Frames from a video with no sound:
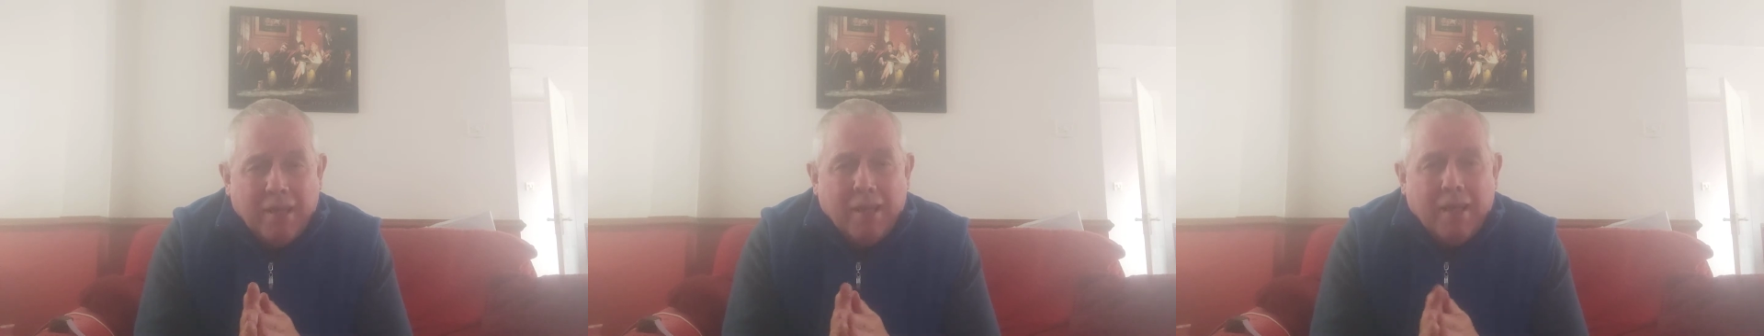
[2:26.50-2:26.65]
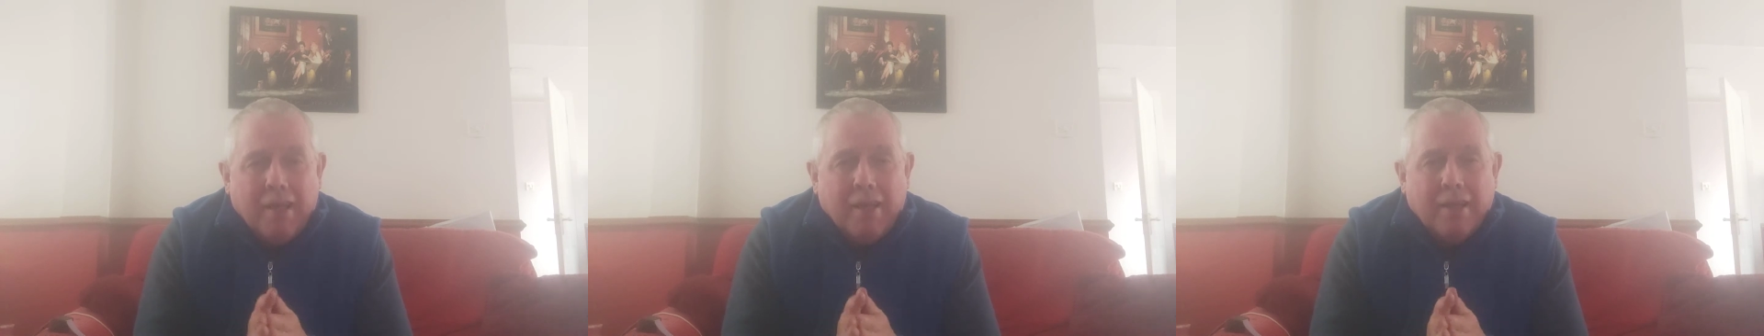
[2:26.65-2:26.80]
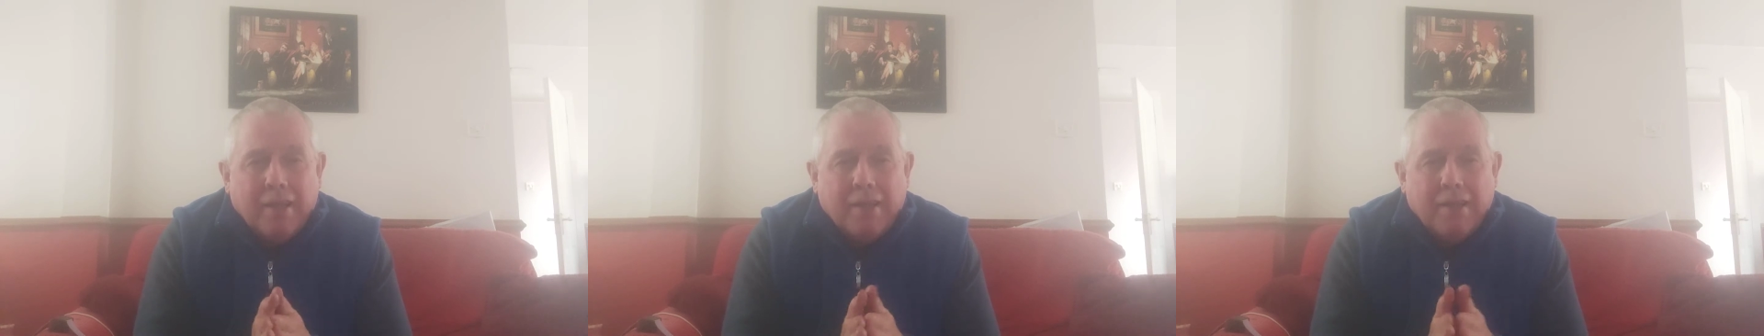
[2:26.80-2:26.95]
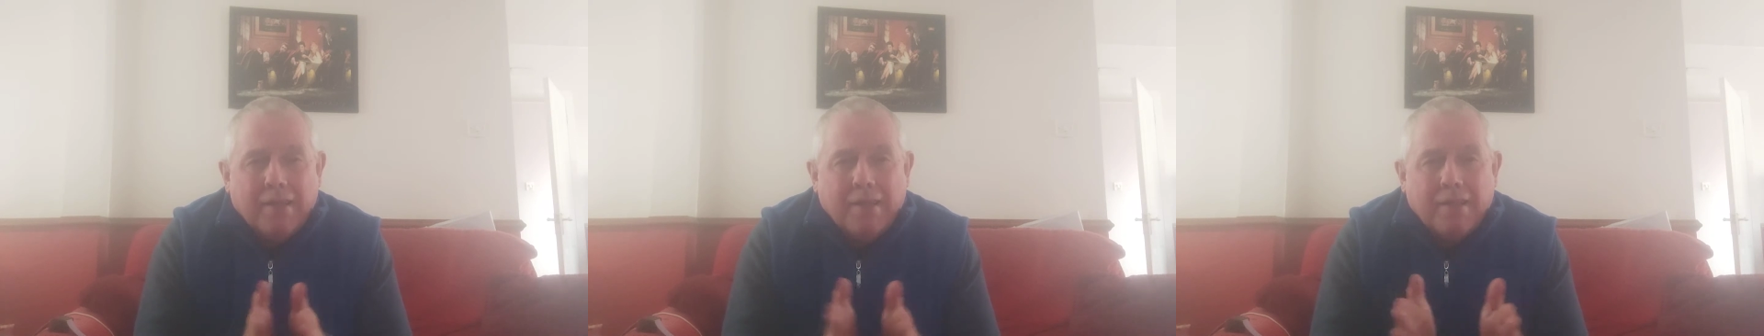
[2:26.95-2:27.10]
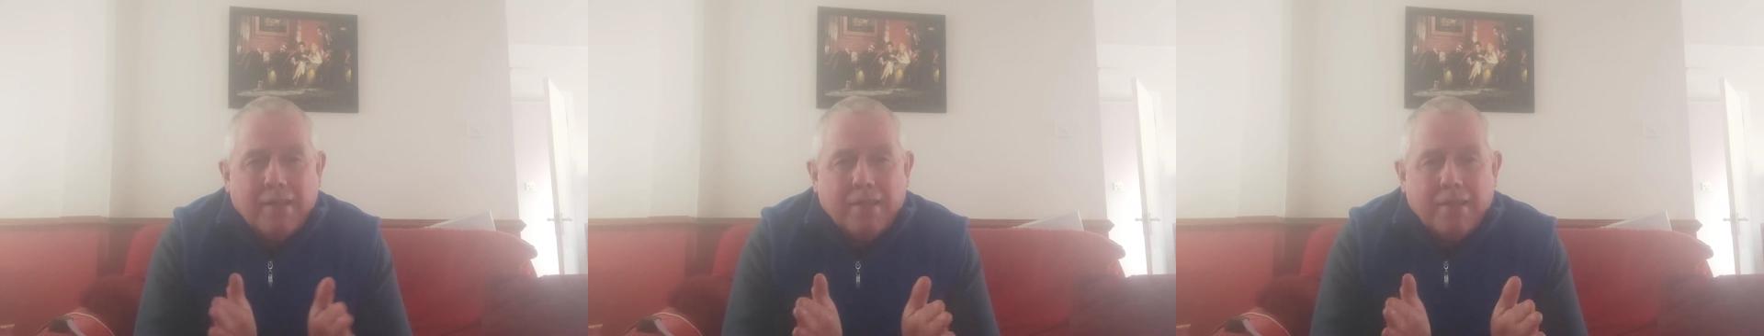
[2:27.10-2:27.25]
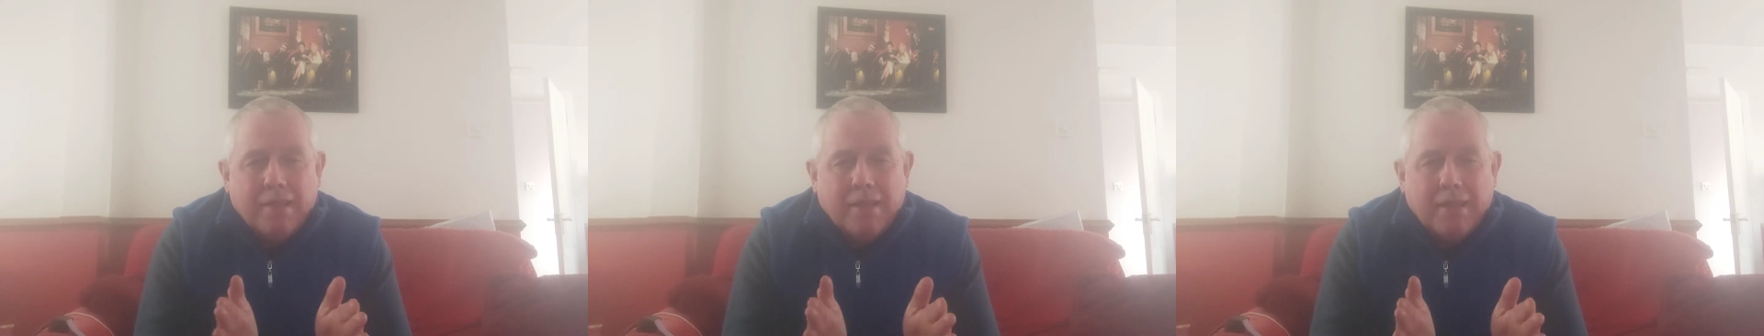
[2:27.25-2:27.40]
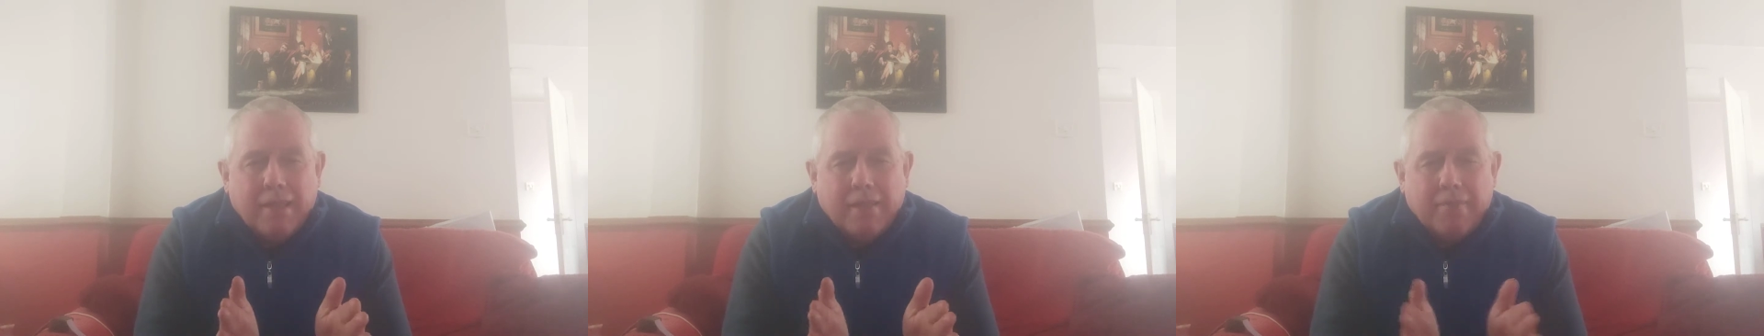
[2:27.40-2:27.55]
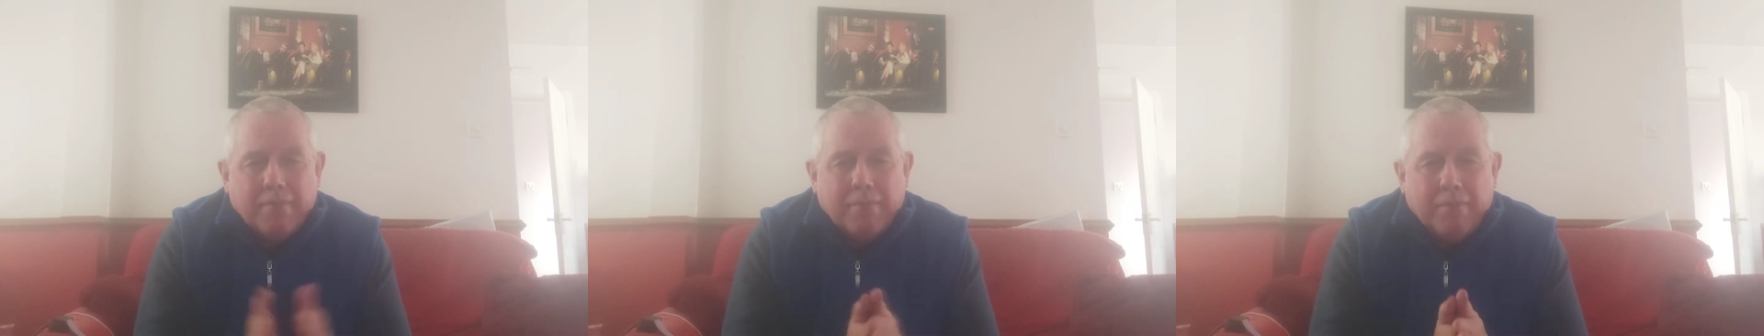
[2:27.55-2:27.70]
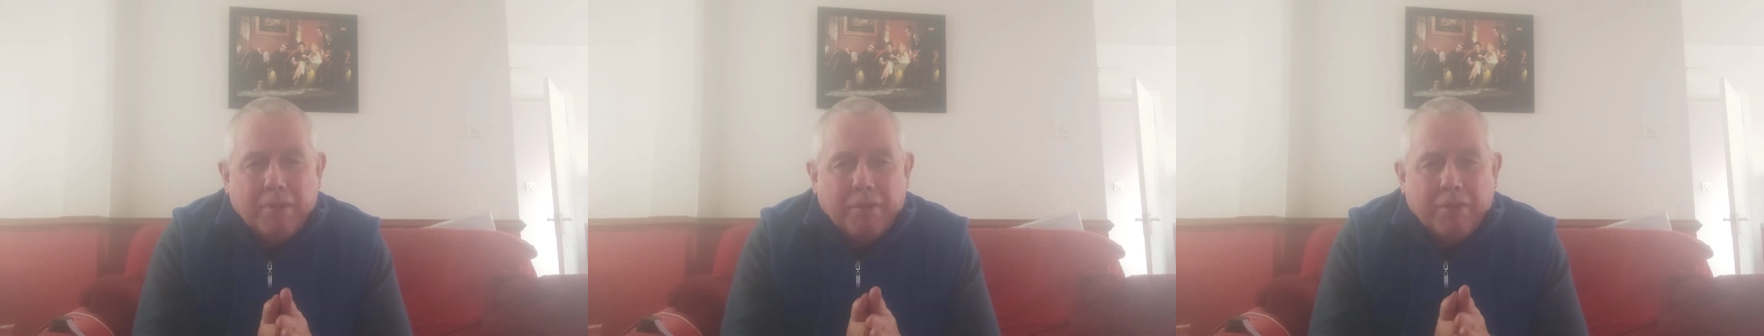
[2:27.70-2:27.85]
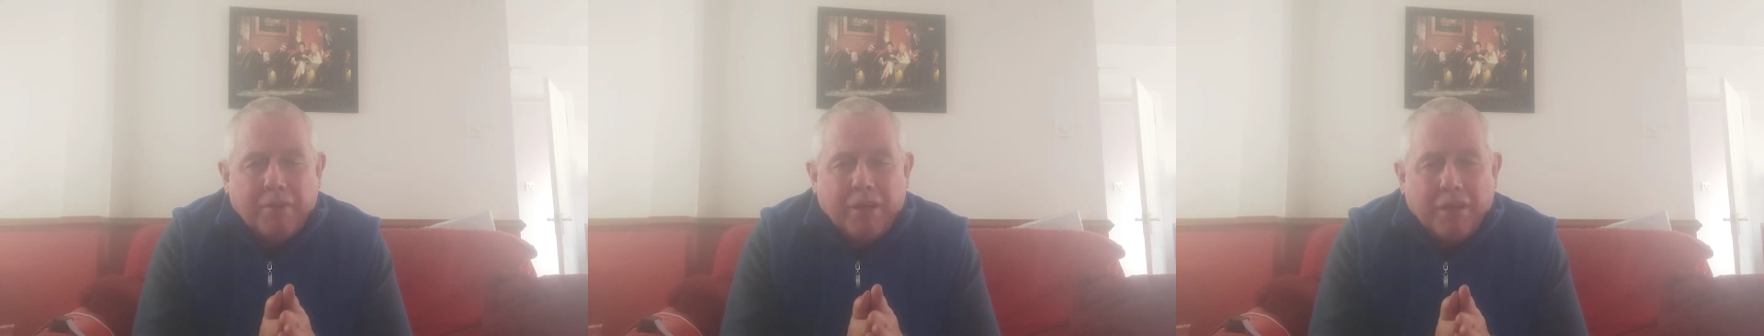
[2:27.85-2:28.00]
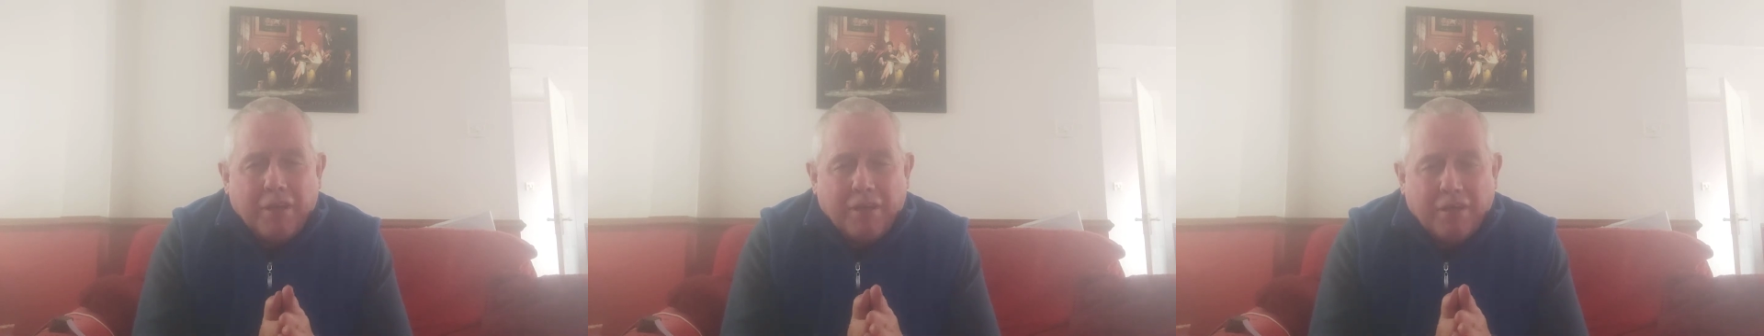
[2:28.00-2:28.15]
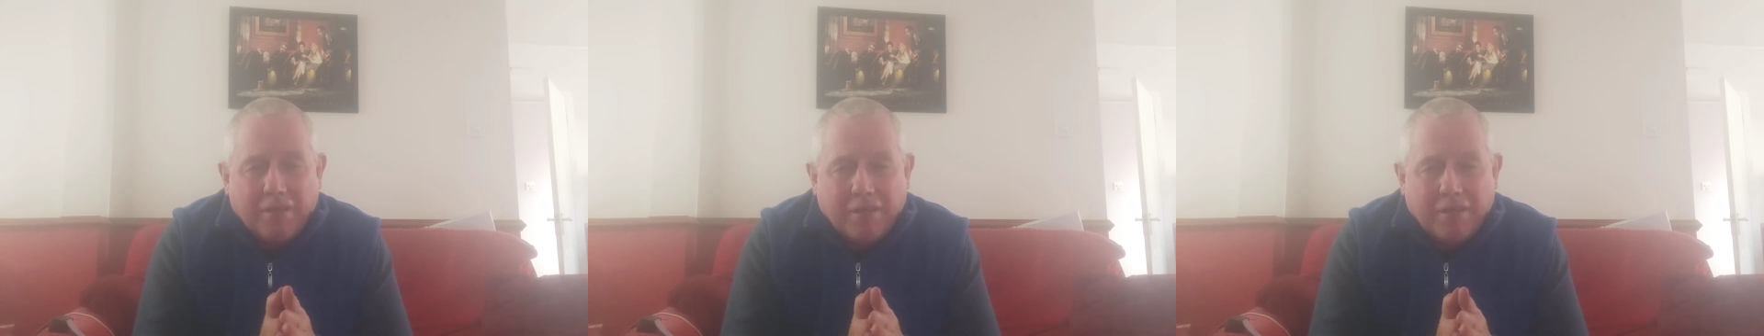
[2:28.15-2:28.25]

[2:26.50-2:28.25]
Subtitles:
and my father